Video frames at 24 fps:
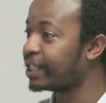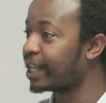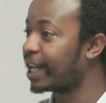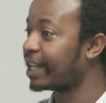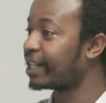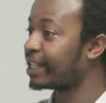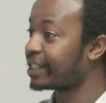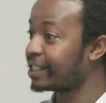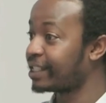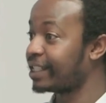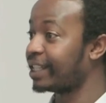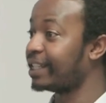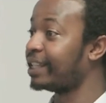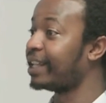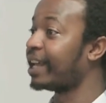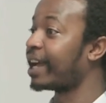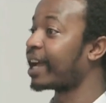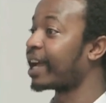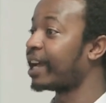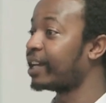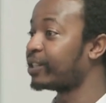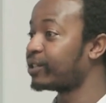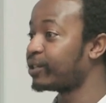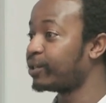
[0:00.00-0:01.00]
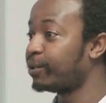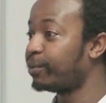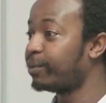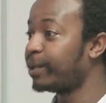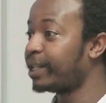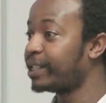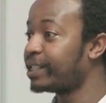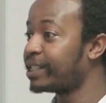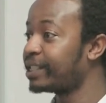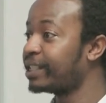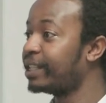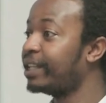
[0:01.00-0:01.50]
understand their
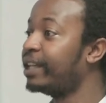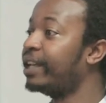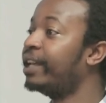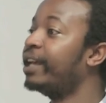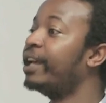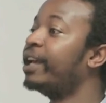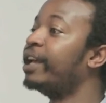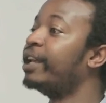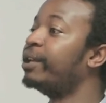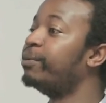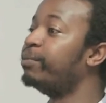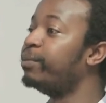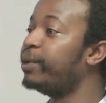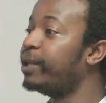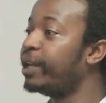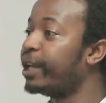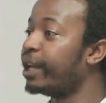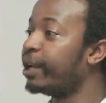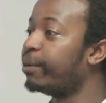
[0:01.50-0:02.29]
customers, and be